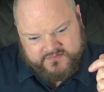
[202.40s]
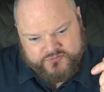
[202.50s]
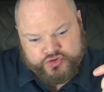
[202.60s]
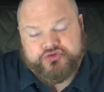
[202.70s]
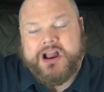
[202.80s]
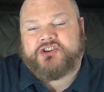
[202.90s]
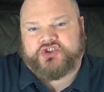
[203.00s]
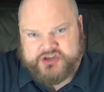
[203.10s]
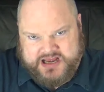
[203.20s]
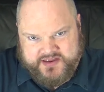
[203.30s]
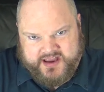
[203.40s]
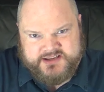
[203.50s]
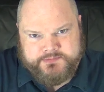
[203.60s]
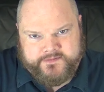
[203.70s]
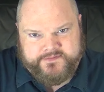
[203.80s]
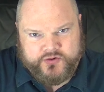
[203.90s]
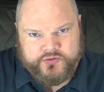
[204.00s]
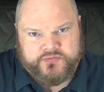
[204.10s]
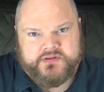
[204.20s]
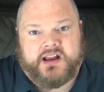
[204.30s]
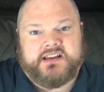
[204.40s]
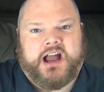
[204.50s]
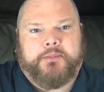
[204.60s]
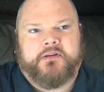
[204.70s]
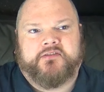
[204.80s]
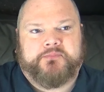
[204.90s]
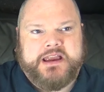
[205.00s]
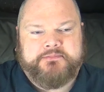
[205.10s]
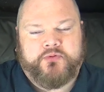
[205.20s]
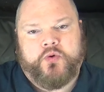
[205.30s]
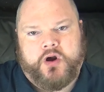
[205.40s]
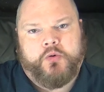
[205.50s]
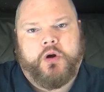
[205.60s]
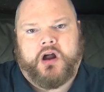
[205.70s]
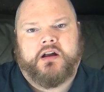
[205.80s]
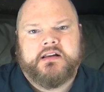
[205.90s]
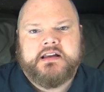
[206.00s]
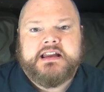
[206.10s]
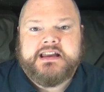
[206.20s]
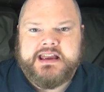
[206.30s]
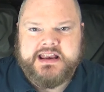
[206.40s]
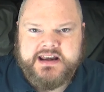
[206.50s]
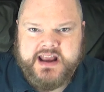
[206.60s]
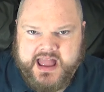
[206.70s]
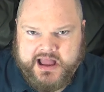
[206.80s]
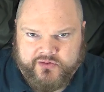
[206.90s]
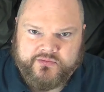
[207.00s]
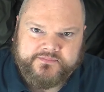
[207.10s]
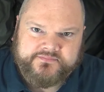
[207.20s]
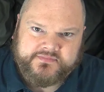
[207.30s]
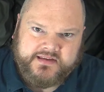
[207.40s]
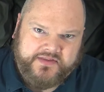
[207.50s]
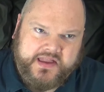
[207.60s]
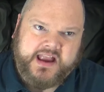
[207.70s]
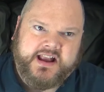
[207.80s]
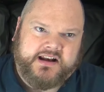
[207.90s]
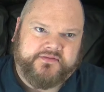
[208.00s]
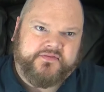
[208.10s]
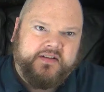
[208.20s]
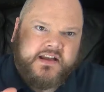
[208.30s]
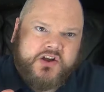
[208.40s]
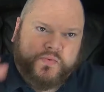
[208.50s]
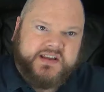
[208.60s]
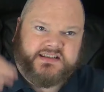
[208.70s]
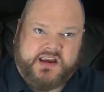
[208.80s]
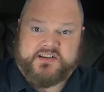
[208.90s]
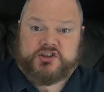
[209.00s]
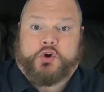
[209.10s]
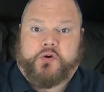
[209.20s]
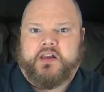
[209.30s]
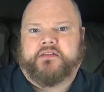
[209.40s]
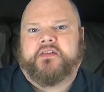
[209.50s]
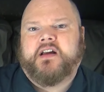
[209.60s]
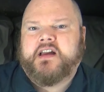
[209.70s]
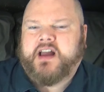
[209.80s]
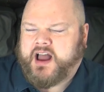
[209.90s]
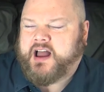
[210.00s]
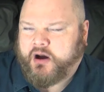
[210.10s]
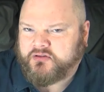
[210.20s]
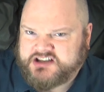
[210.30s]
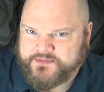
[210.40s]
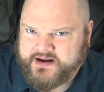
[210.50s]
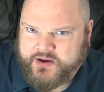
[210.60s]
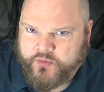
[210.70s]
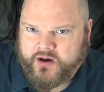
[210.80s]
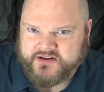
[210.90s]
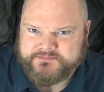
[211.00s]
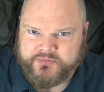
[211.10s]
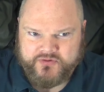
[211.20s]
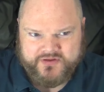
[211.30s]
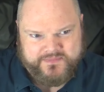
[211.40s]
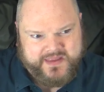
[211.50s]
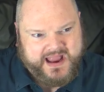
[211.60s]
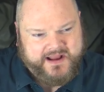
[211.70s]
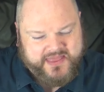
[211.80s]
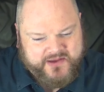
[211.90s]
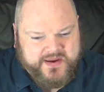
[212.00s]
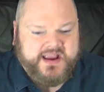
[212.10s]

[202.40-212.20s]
tragedy that has befalled a couple of people who are in hell. And they kind of, we see the story of ultimately what has brought them there. And then we